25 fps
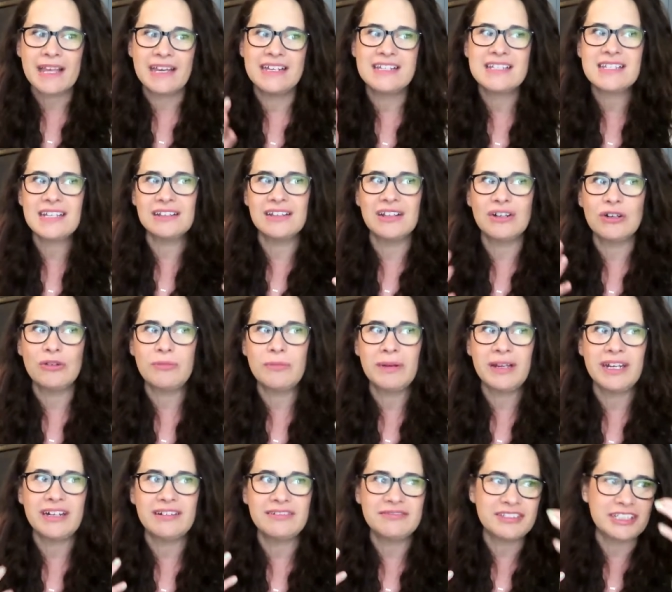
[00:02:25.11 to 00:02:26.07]
is a little
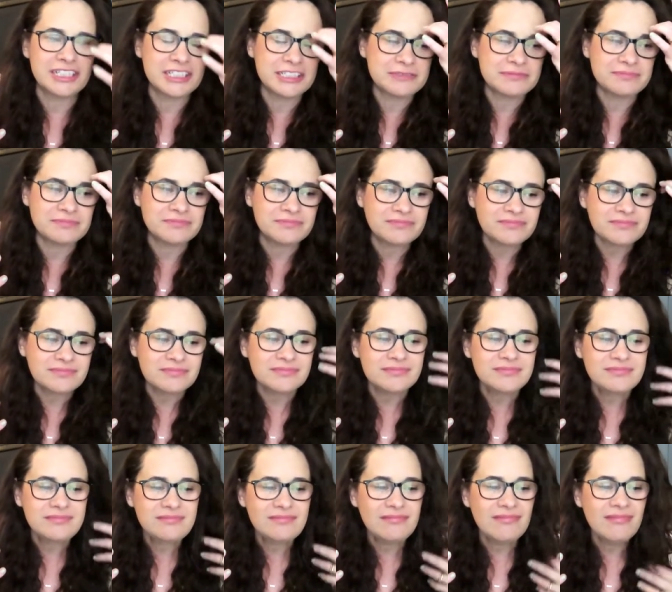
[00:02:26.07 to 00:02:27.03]
bit of um
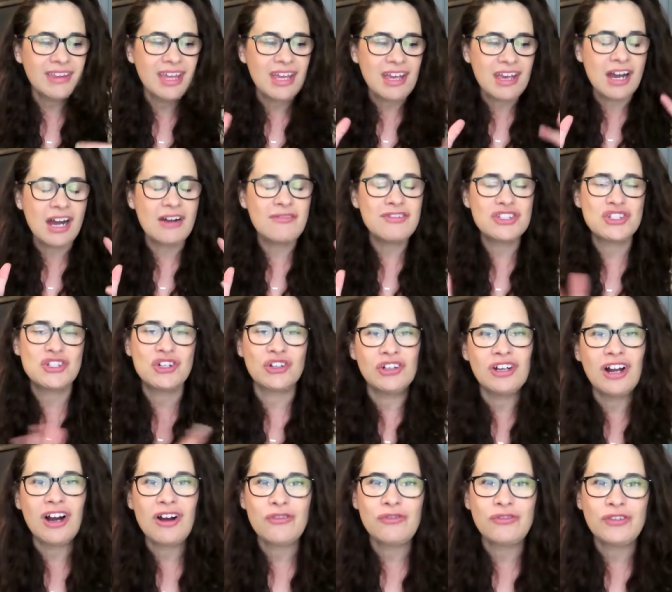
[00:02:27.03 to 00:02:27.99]
of a
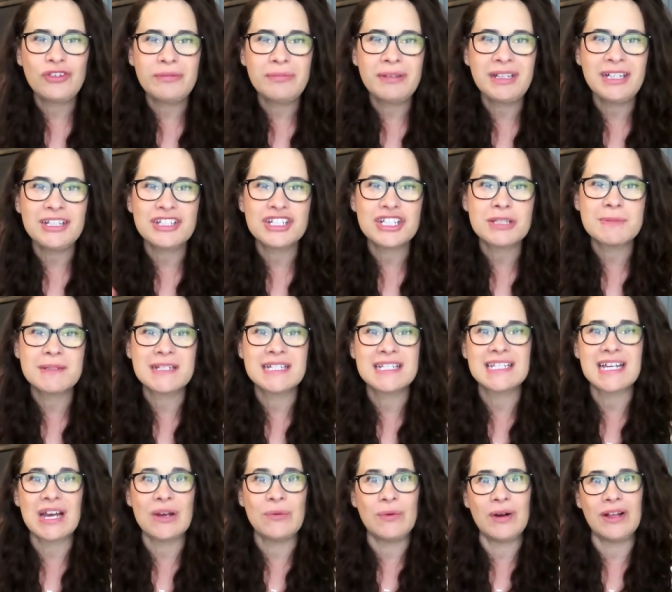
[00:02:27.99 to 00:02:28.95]
turnoff for me, just
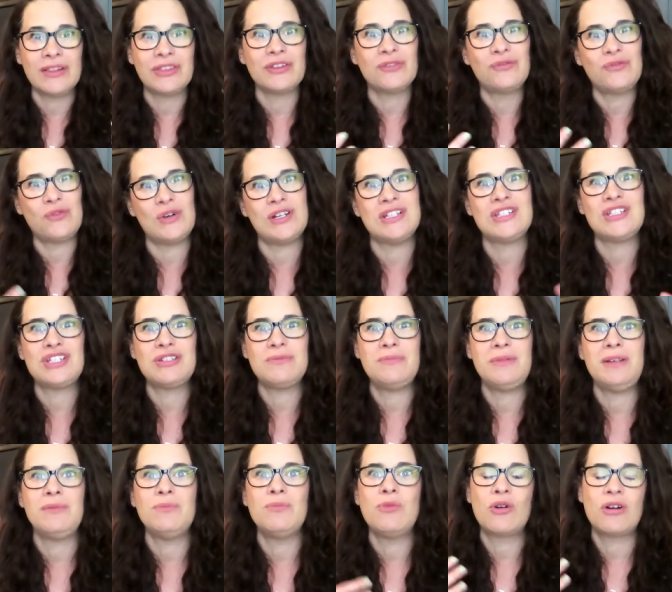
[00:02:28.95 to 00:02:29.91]
because I want the voice to
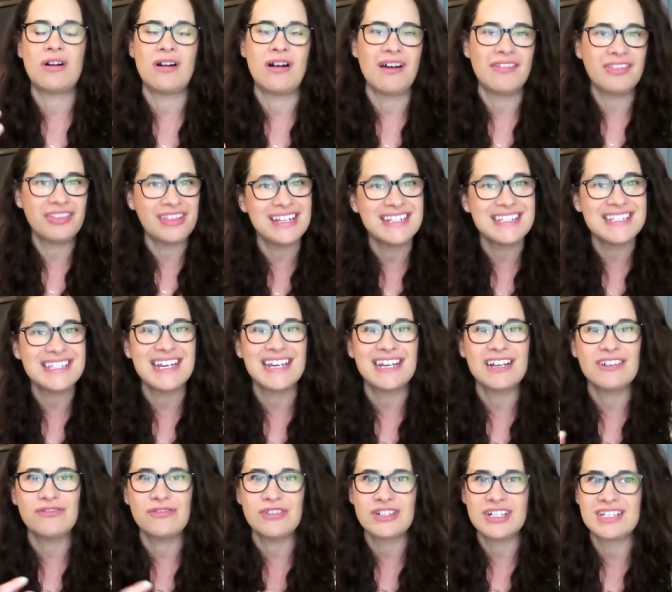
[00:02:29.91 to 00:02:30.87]
be more
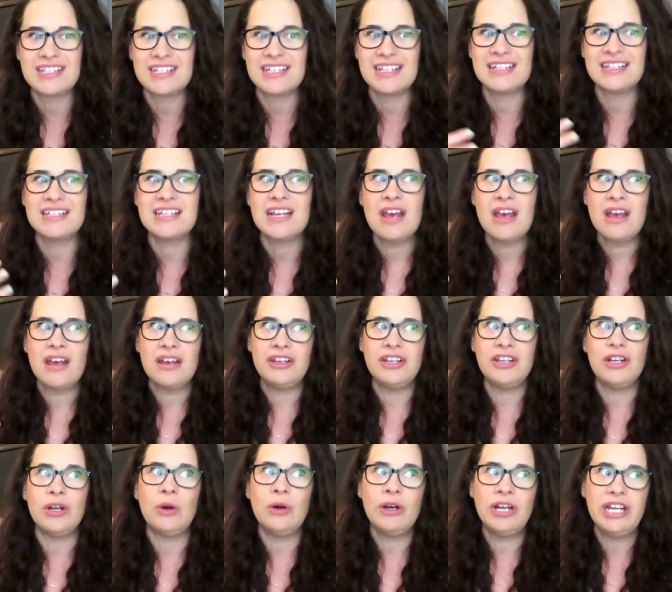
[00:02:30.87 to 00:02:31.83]
authentic versus,
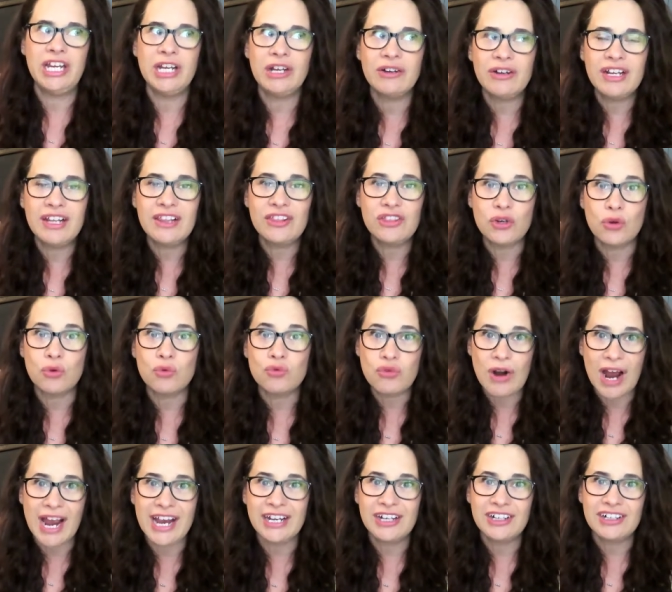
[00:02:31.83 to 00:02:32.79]
you know, hearing the
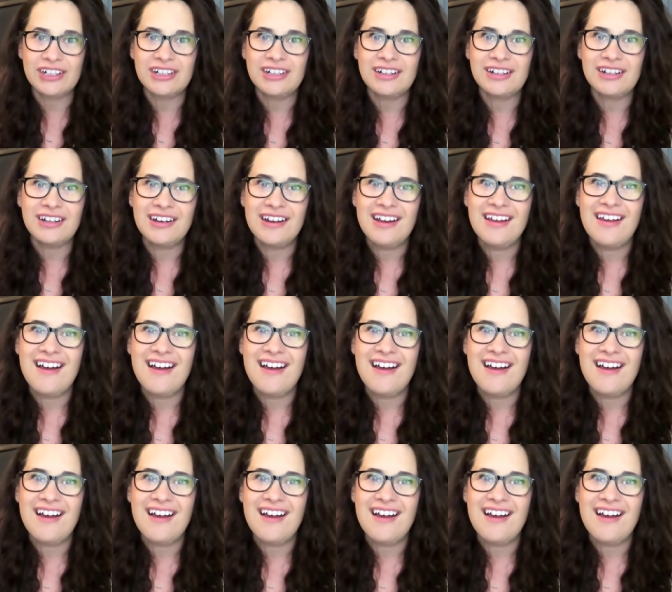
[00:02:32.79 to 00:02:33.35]
writer